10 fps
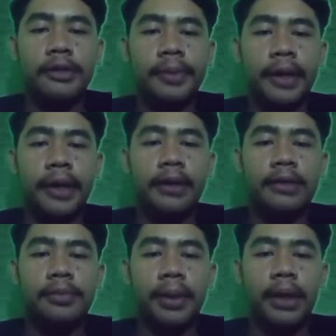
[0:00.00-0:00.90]
and
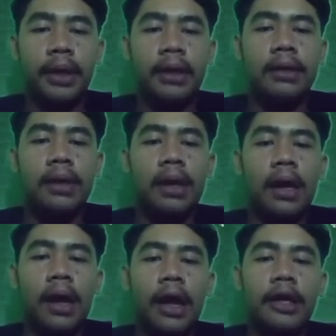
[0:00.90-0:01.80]
speaking,
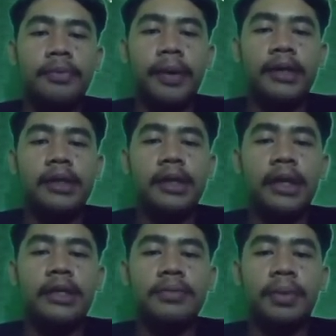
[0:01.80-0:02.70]
especially
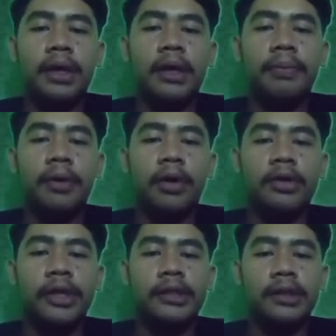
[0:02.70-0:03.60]
in speaking
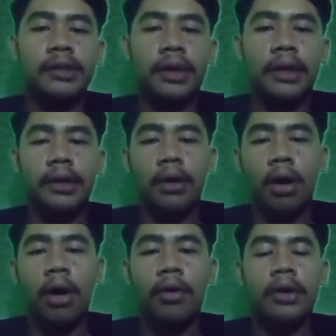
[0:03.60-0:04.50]
pronunciation, in
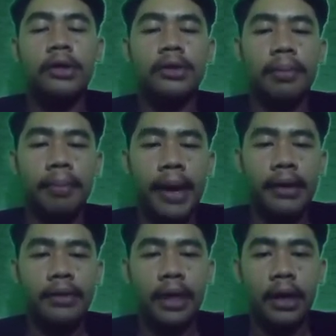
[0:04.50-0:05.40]
order to make
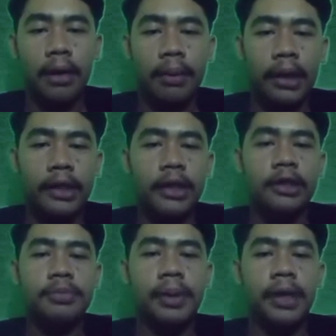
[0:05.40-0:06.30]
their ability in
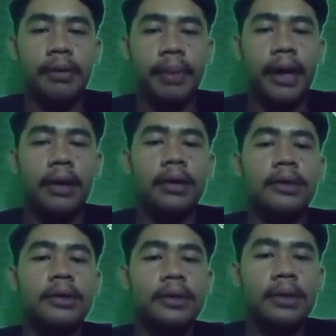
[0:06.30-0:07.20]
speaking better.
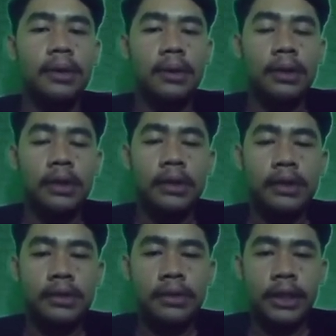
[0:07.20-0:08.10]

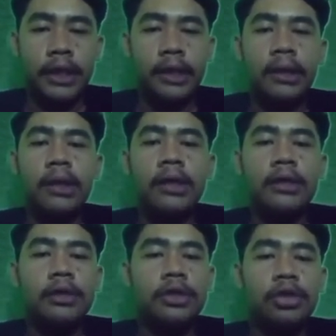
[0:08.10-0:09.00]
C.
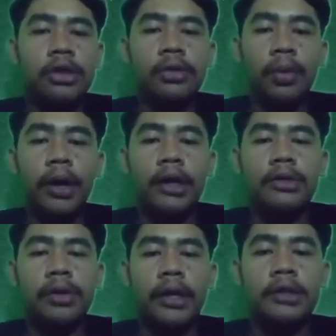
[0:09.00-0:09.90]
The student wear
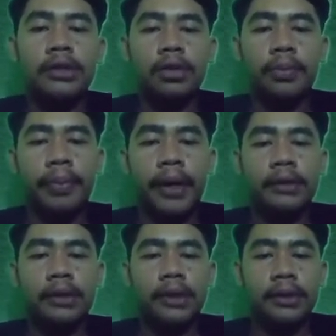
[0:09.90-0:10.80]
suggestion to practice